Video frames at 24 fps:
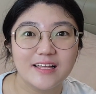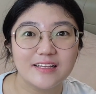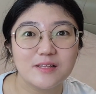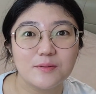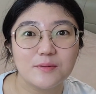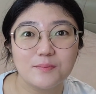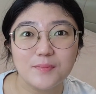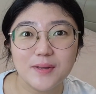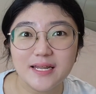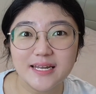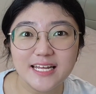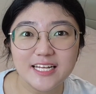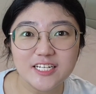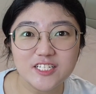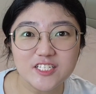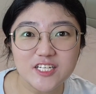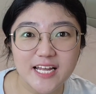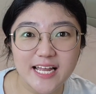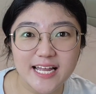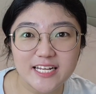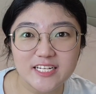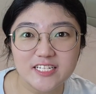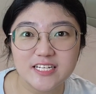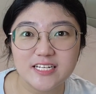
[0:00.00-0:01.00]
The meaning
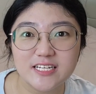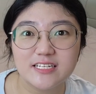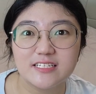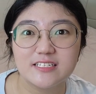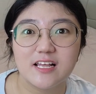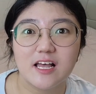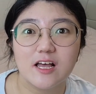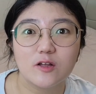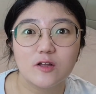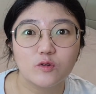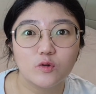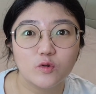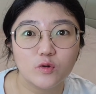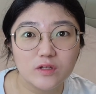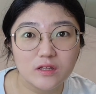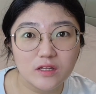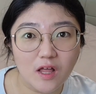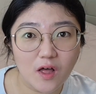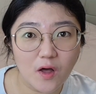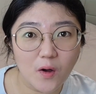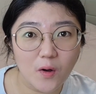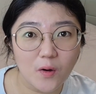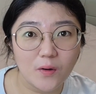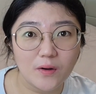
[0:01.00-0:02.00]
changes to
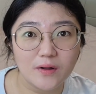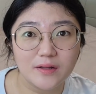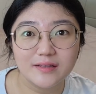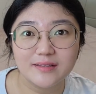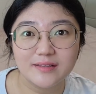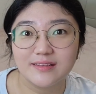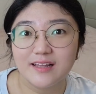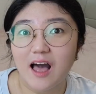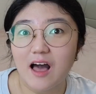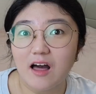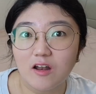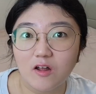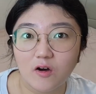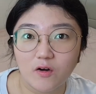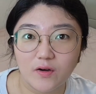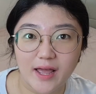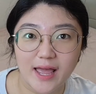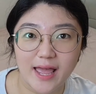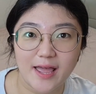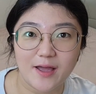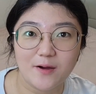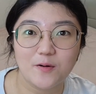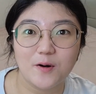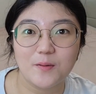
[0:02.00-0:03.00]
no, not
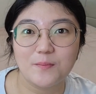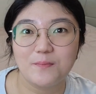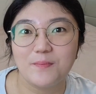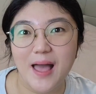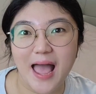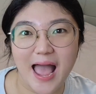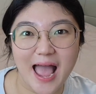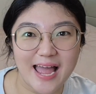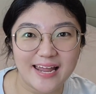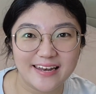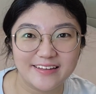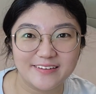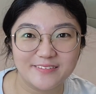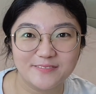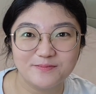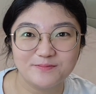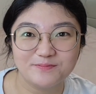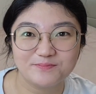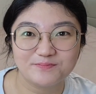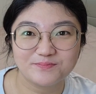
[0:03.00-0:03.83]
okay or bad.